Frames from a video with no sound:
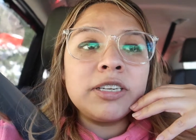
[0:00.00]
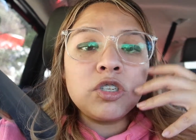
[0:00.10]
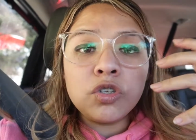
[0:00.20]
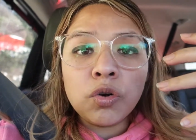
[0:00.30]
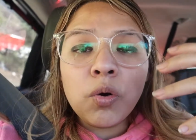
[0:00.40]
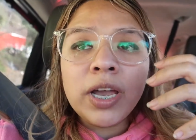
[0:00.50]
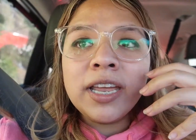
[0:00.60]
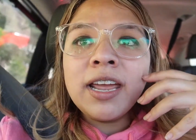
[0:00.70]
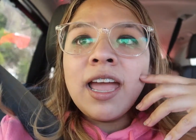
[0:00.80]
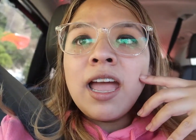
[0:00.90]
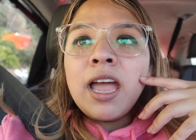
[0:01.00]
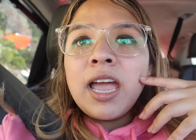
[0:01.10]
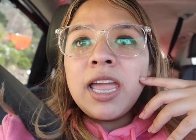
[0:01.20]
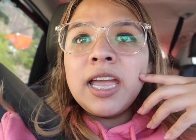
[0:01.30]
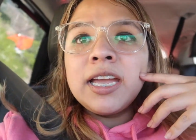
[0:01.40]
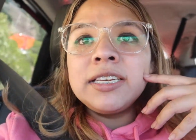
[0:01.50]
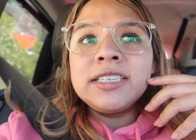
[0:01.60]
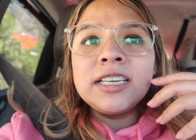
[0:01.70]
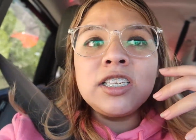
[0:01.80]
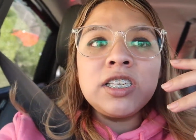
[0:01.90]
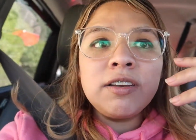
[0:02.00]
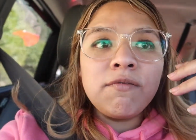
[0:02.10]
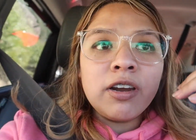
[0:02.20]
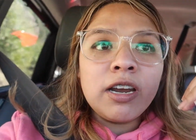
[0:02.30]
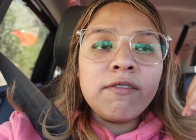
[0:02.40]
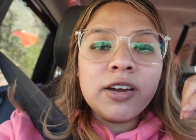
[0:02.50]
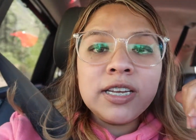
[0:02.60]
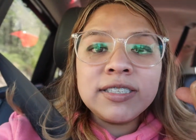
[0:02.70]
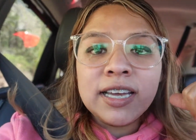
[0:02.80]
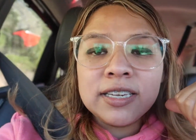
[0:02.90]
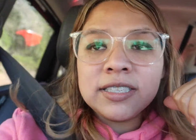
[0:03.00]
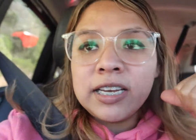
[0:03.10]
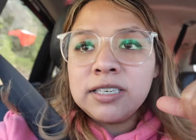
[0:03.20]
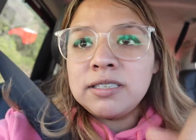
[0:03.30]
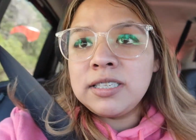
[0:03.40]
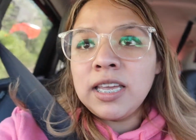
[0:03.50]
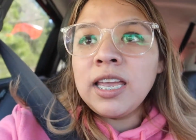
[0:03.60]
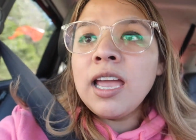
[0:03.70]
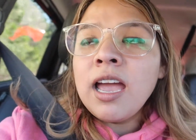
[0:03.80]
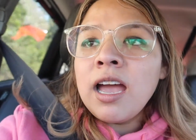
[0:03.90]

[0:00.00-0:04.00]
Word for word: destroyed, and it's actually a very, very sad sight to see.